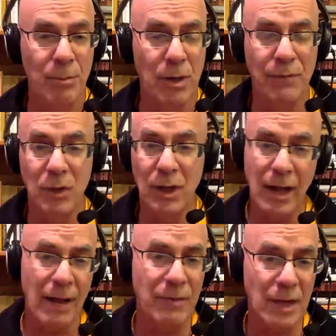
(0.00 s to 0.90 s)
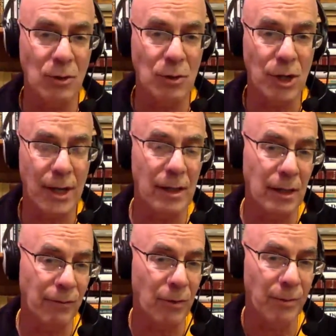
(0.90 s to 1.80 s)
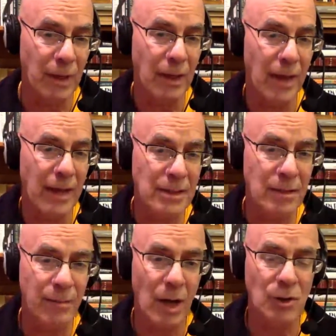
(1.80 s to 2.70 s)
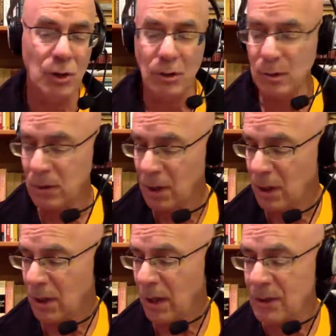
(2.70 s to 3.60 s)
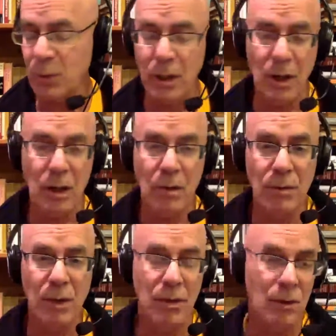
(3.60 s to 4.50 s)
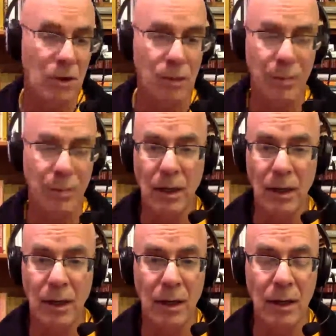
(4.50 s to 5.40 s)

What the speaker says: But if you didn't have net neutrality from the last module, as we know, that there could be,